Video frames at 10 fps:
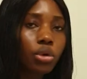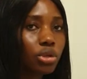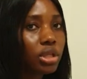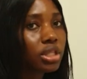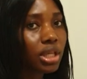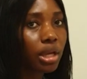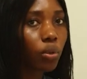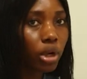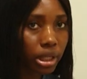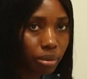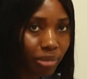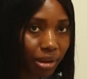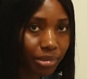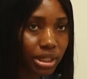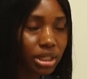You need to get a working
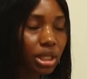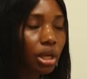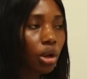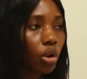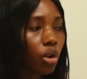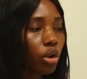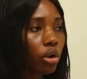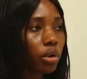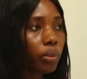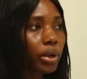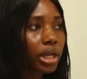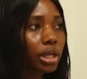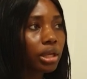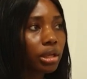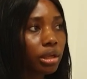permit, or
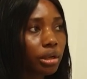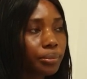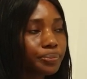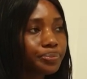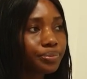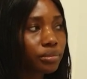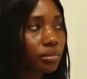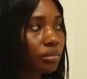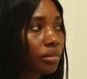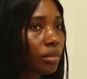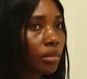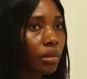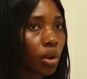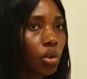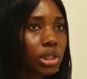working in
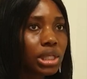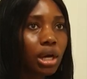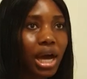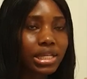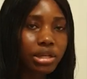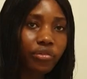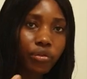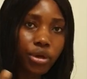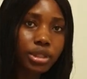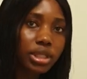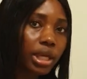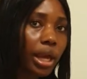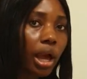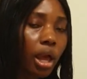hotel as the frontier.